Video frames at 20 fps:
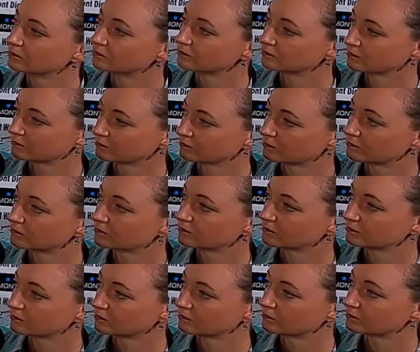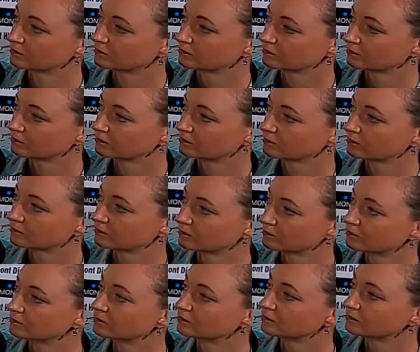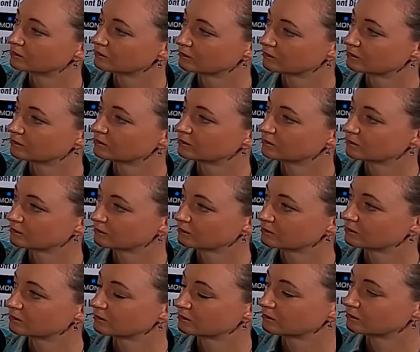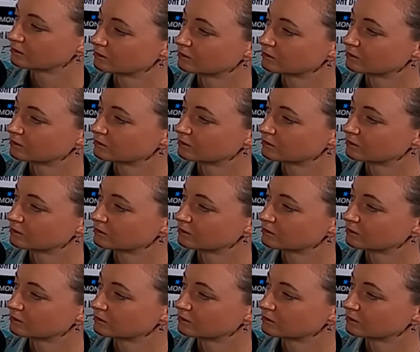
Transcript: This person isn't speaking.